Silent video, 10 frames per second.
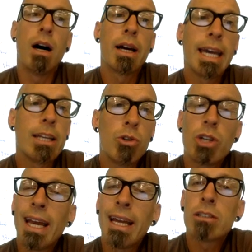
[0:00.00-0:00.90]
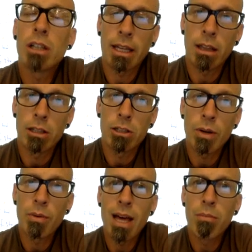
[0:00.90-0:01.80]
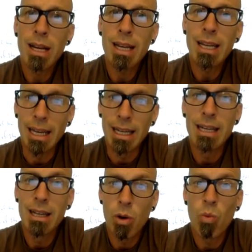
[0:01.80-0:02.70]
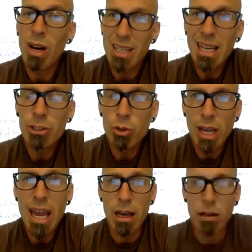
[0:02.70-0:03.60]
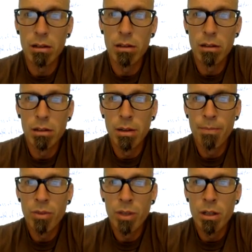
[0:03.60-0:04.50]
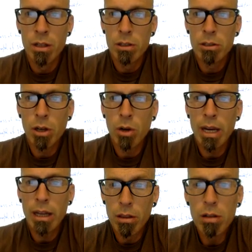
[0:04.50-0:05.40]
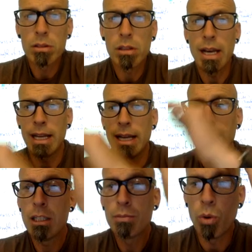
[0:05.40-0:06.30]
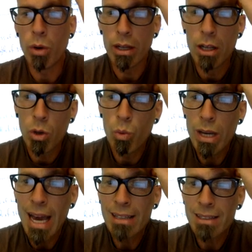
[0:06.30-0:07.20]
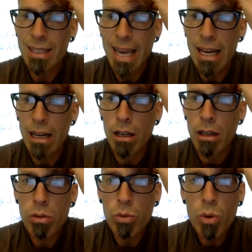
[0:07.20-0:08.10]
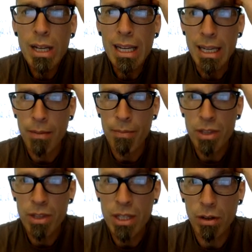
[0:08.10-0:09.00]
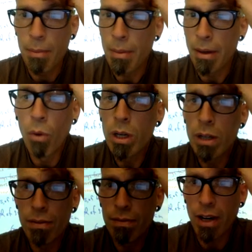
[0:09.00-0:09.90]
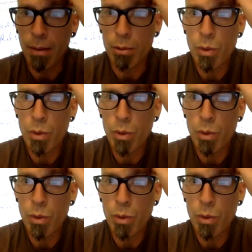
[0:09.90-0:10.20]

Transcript: Can you change the length of the string without breaking it? Why, yes, you can. So it looks like at this point, we actually had four different variables. We